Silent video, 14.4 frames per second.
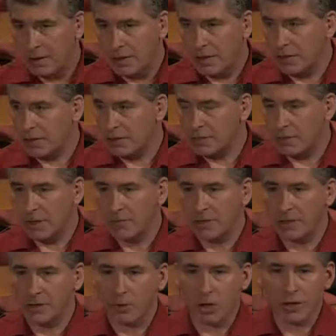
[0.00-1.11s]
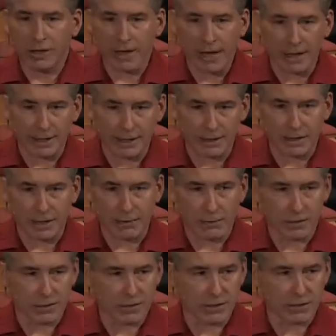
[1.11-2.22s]
you know, there's people in a bowling alley tonight
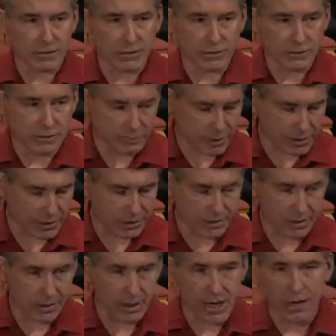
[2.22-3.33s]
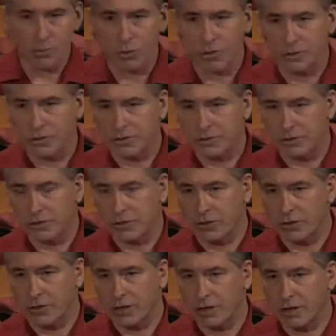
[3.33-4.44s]
with a silk with a, a, name on their silk
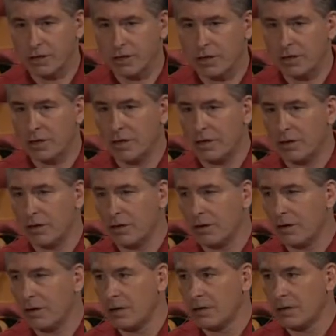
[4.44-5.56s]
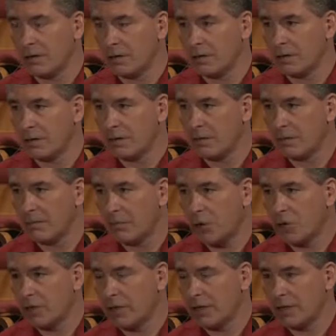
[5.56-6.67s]
shirt, and they're they're uh,
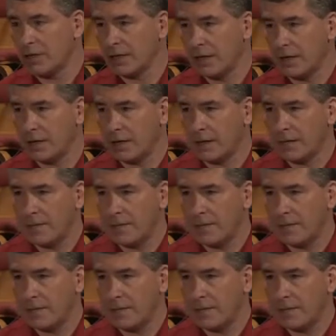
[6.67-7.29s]
bowling in a league.